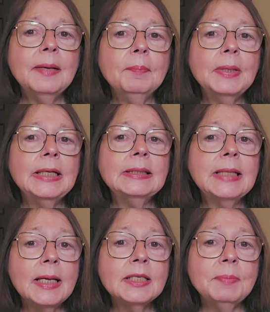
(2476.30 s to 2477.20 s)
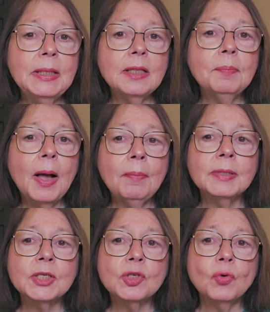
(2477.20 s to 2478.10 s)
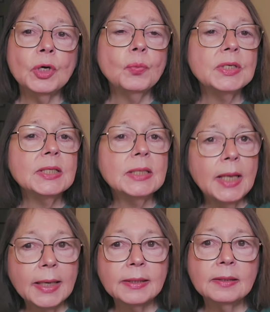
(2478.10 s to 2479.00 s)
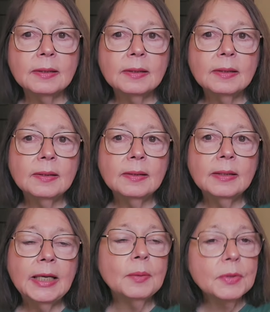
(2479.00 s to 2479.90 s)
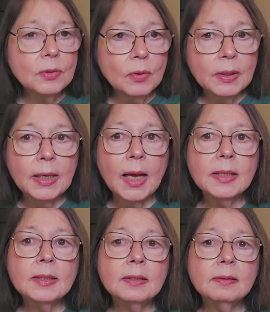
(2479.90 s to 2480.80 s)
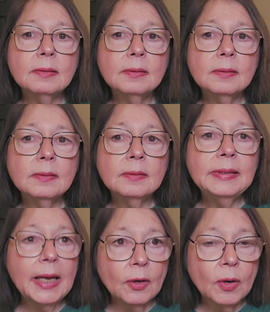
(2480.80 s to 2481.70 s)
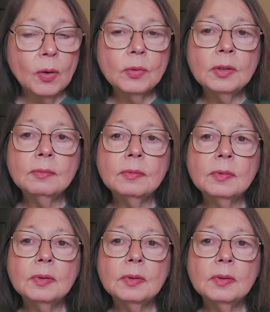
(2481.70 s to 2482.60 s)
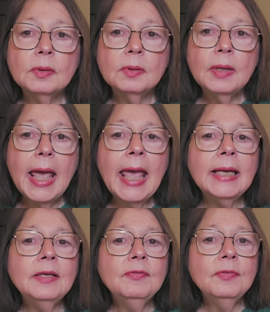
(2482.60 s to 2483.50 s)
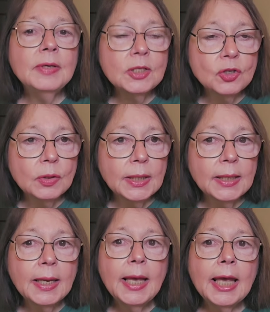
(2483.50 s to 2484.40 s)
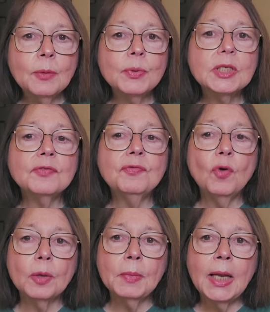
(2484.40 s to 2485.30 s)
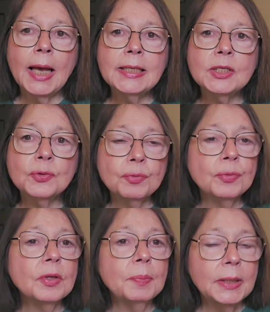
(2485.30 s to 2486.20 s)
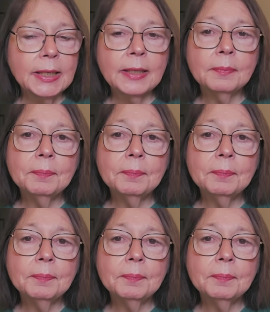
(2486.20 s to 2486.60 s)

But it does mean the public story was selected. It was organized, narrowed, and eventually it was formalized through the plea.